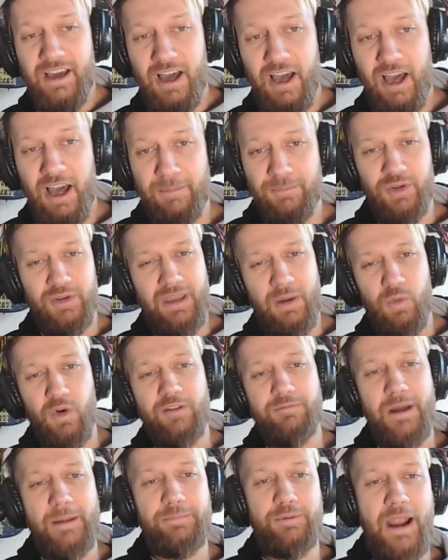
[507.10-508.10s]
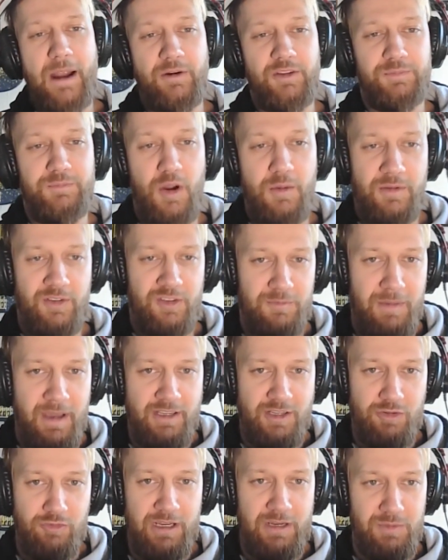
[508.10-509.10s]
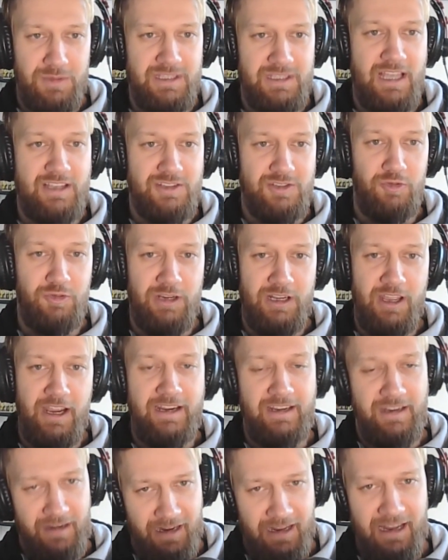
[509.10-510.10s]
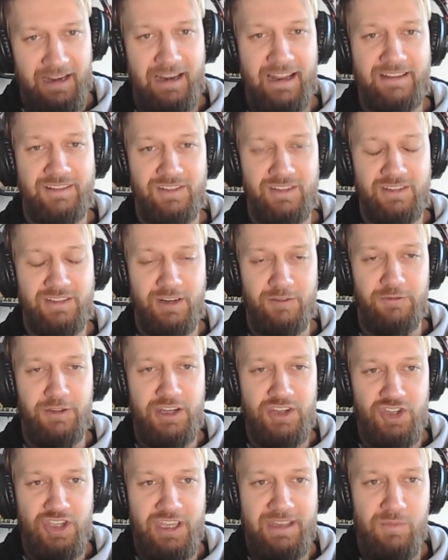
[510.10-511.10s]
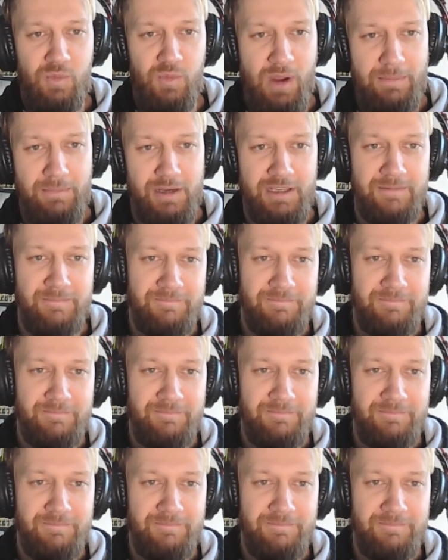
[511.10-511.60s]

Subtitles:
So yeah, one of my proudest moments of my career was that storyline and, you know, finishing it in Wembley.